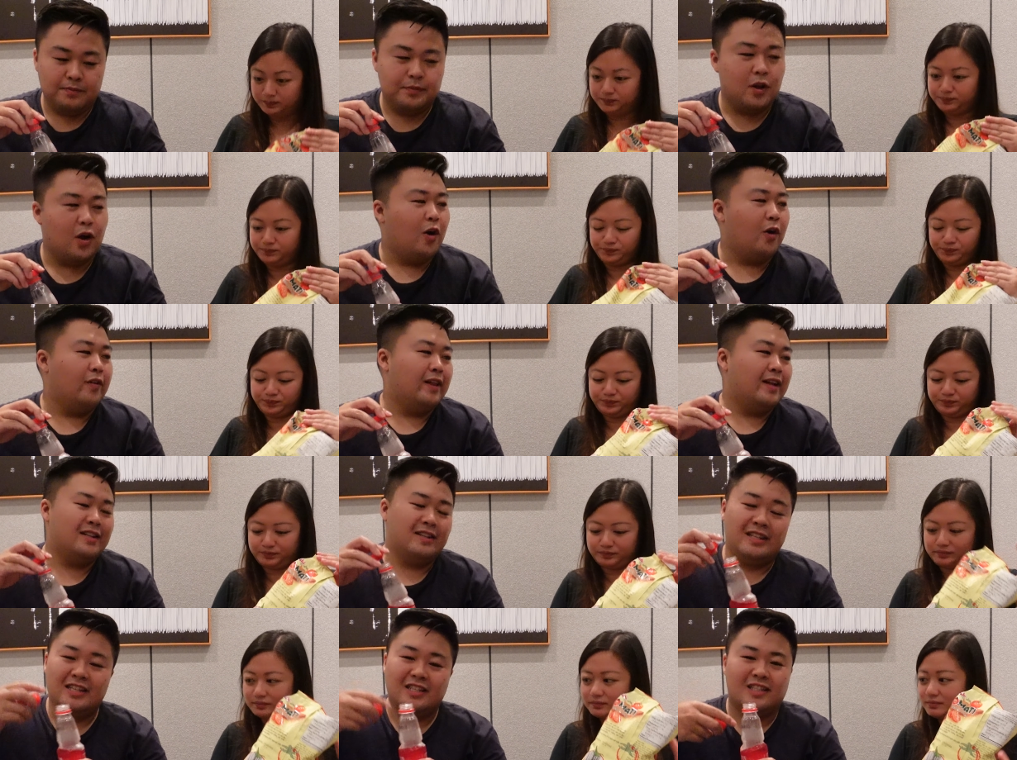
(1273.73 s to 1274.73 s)
Speaker 1: No,
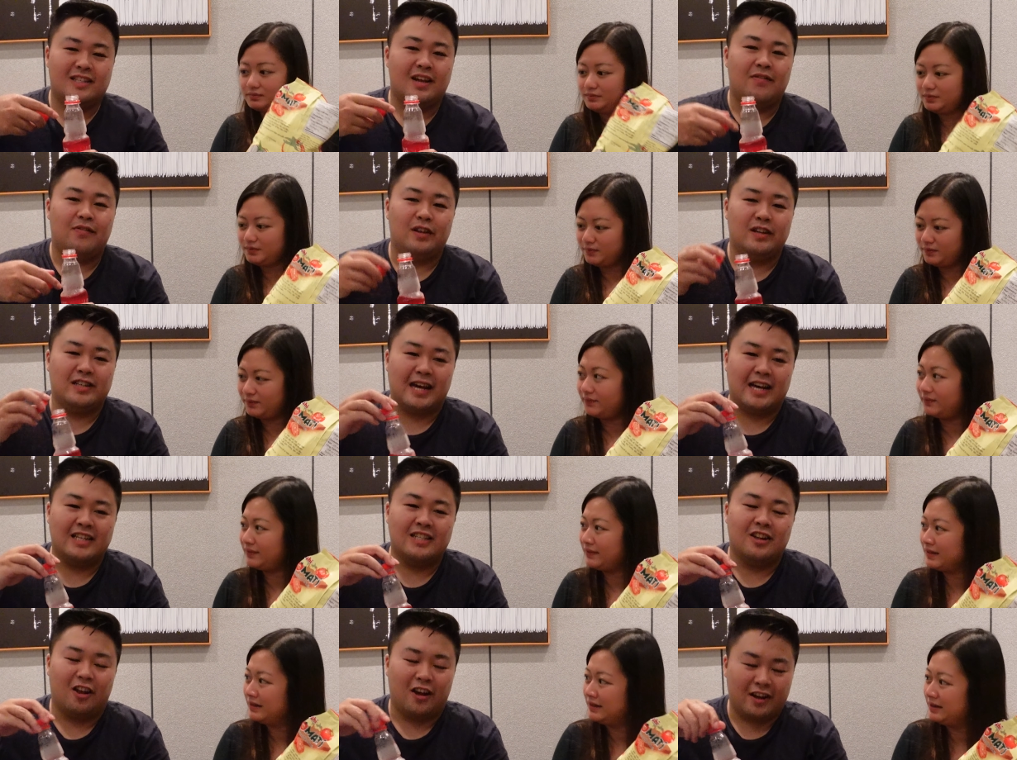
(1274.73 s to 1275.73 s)
that this definitely
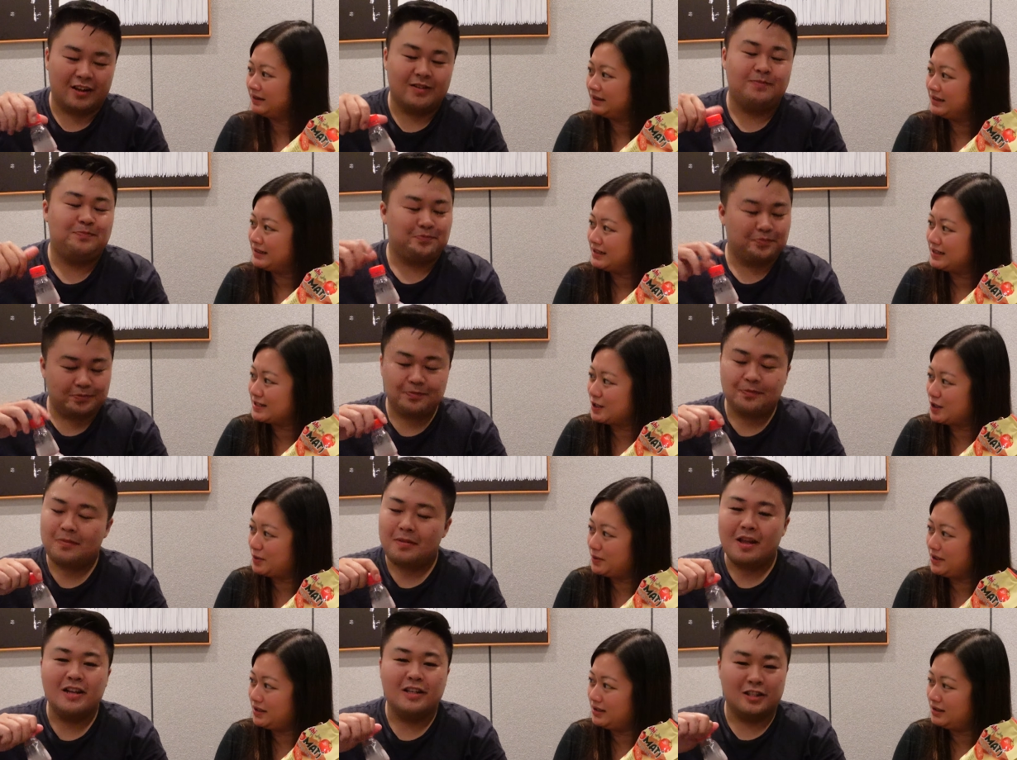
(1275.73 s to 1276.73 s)
tastes like
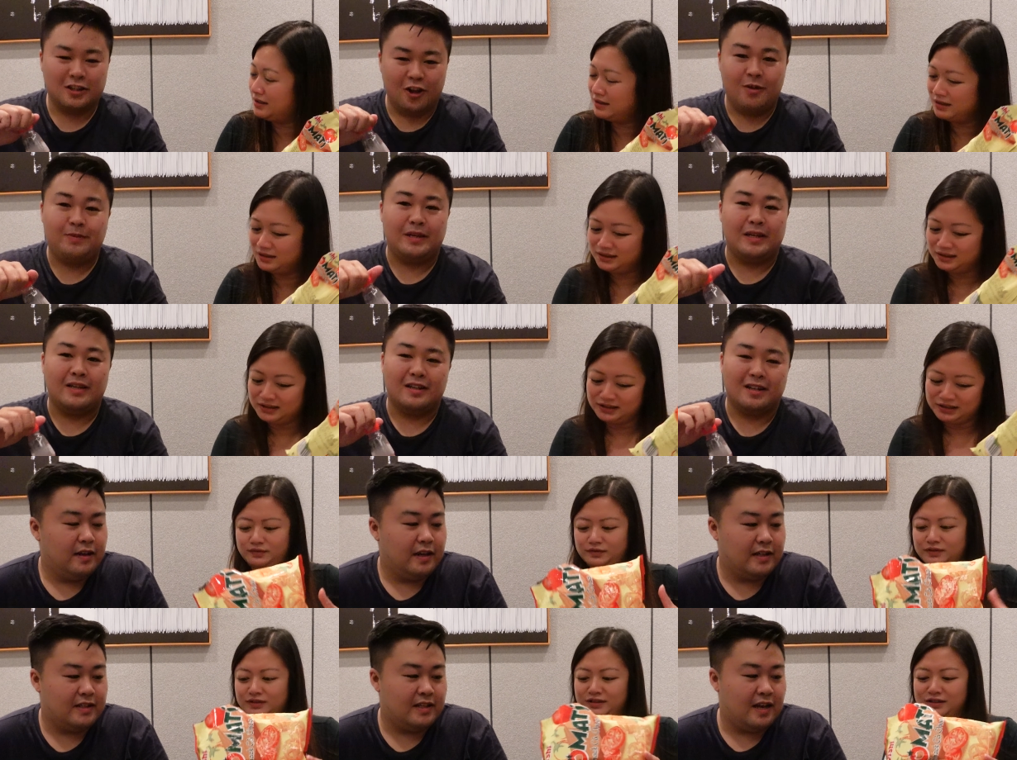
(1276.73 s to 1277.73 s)
Slurpee.
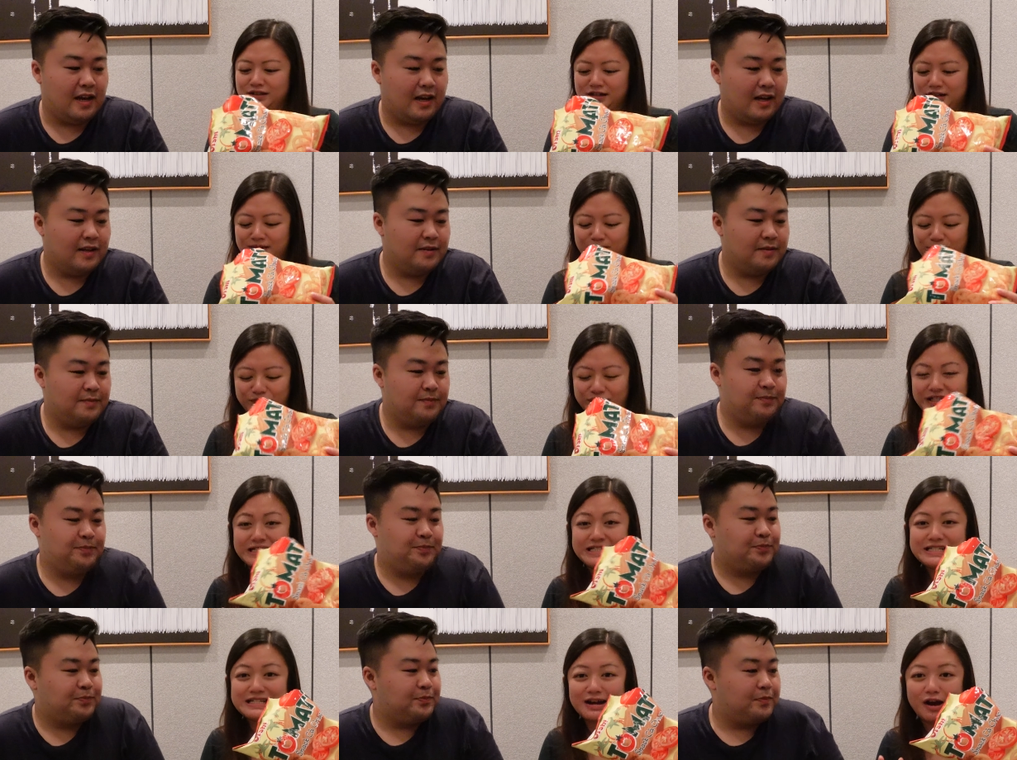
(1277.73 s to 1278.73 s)
Slurpee. extant.
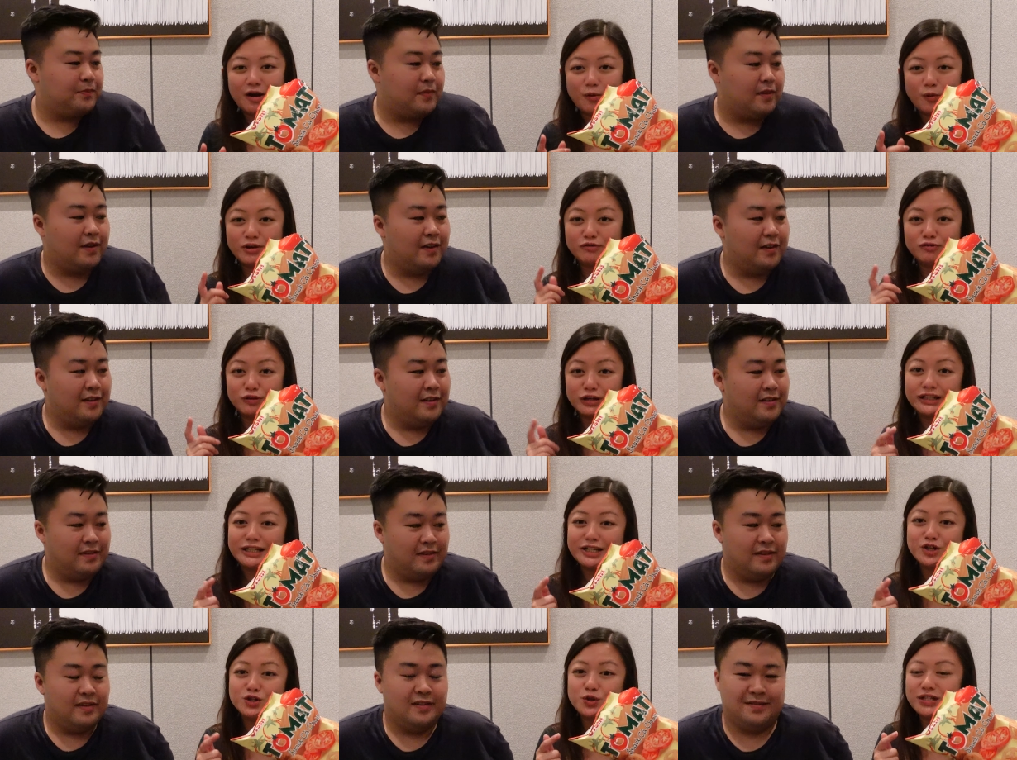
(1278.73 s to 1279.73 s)
Speaker 2: This, we
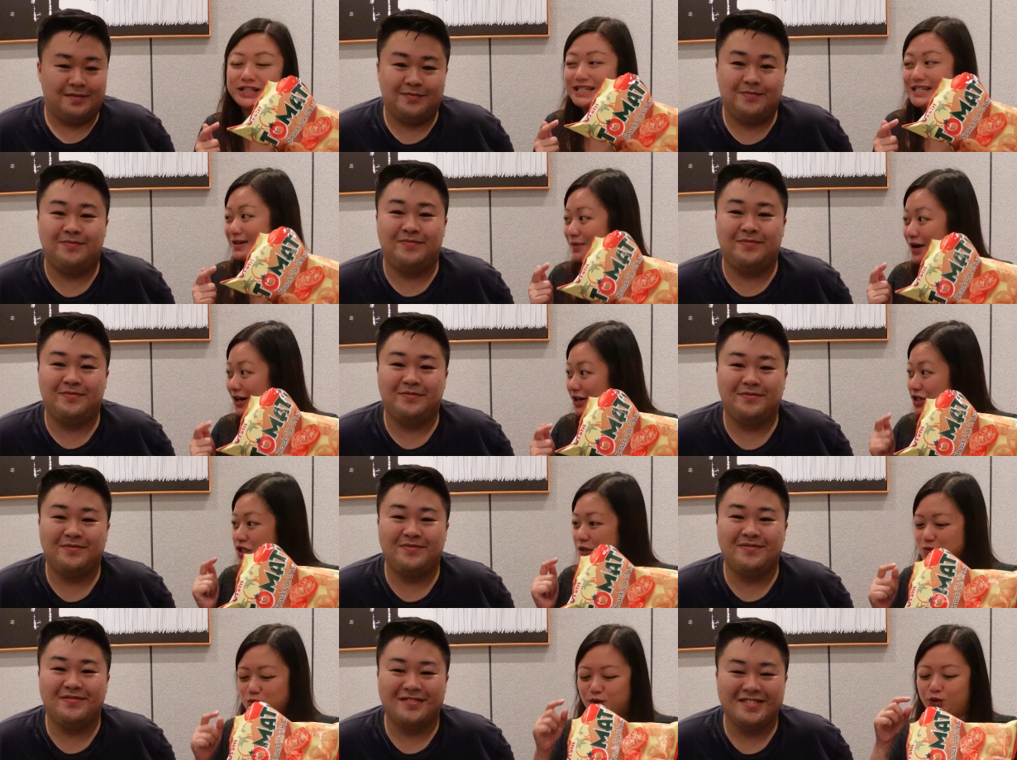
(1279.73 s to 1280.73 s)
really enjoy this. Tomato
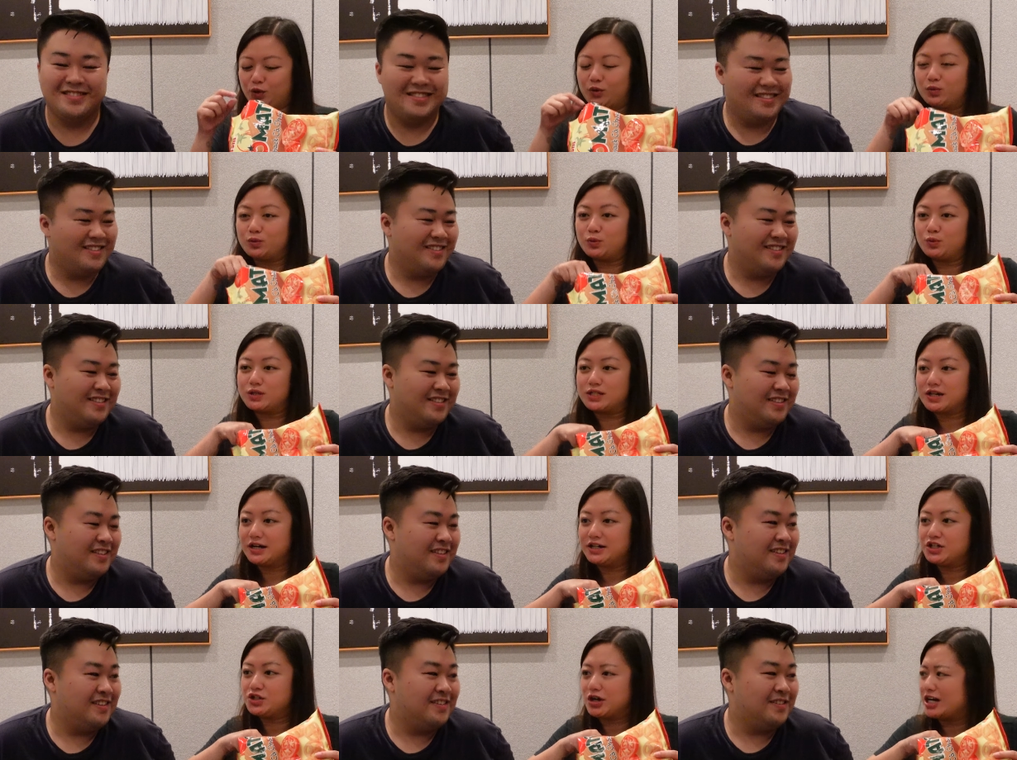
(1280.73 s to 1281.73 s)
chips, we thought was
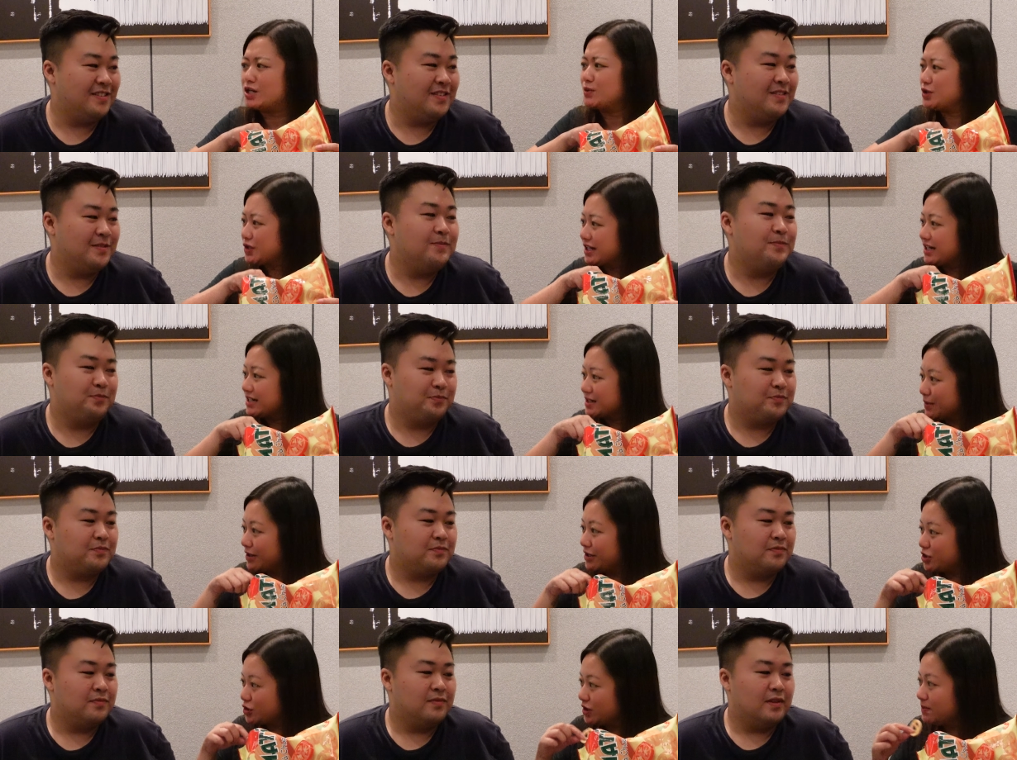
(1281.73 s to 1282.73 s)
kind of strange. Would you eat
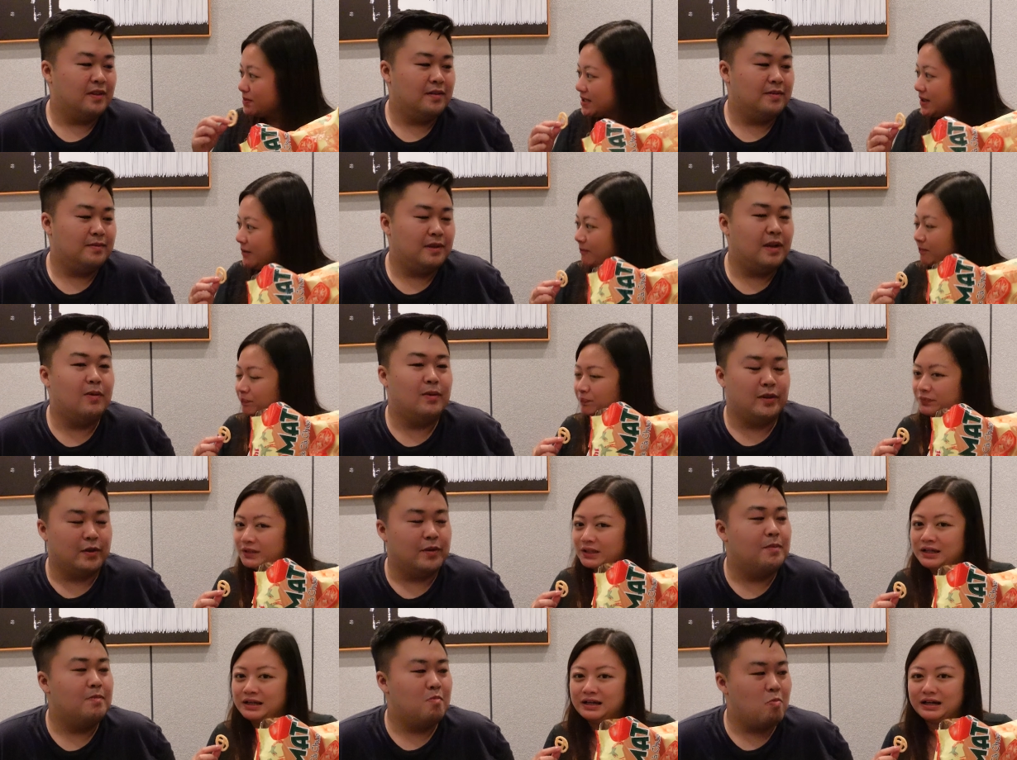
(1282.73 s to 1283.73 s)
tomato chips? Yeah, we
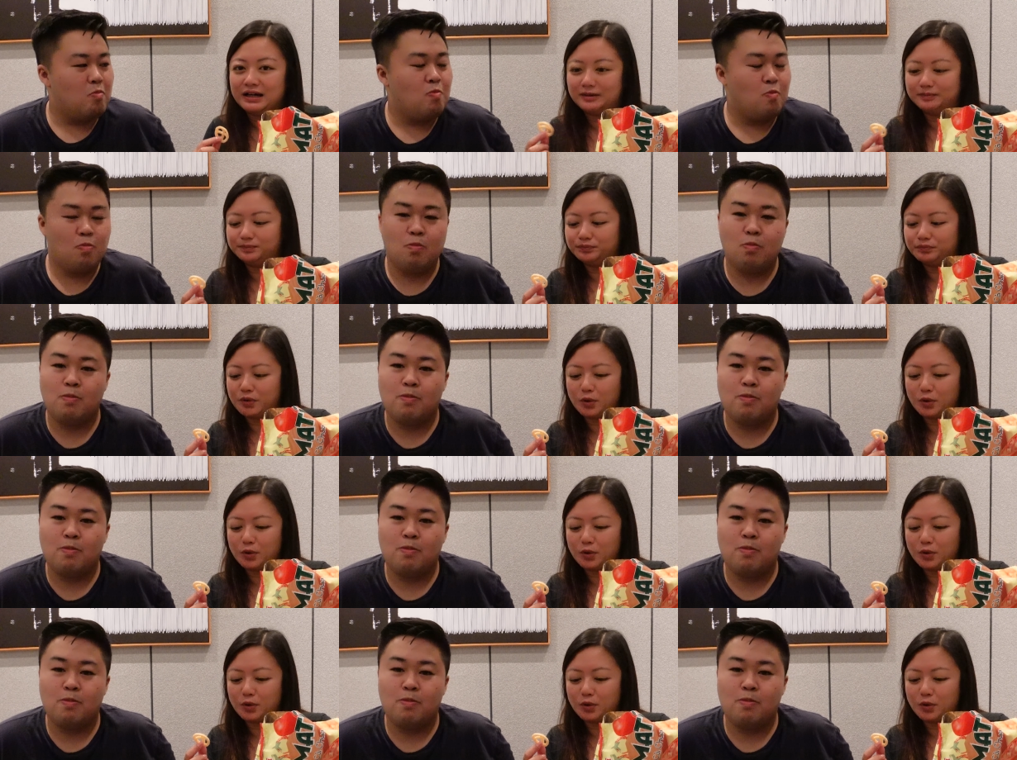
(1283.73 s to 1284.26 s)
do. Um,